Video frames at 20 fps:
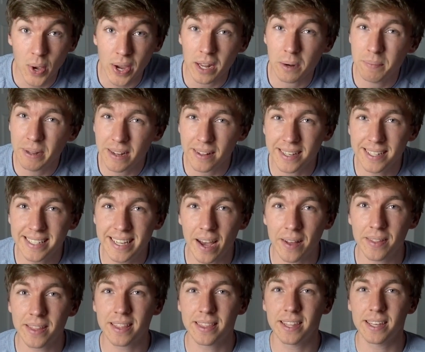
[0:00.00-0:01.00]
I can immediately
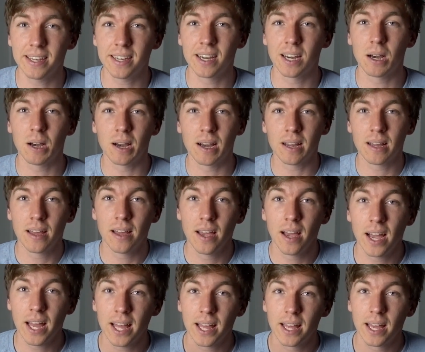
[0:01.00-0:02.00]
tell that
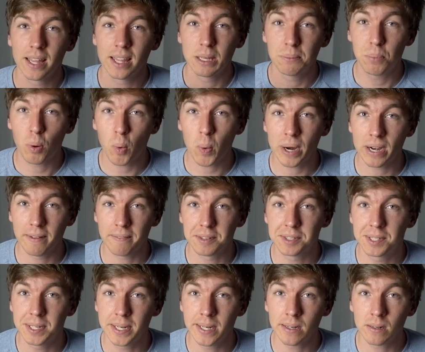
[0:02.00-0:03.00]
the pouring of a
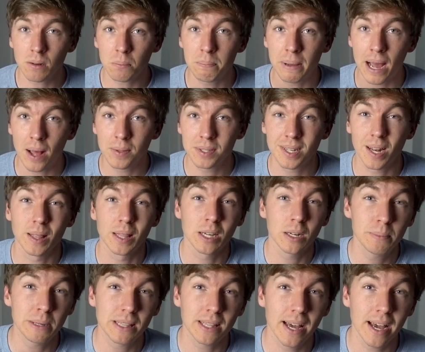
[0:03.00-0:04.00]
cereal bounced a
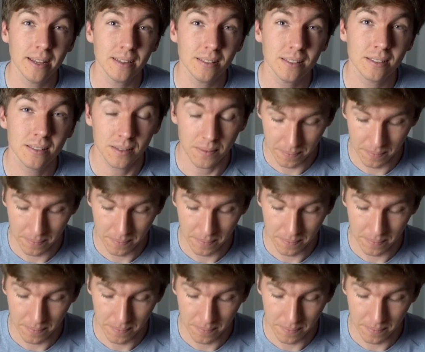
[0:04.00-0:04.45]
little bit less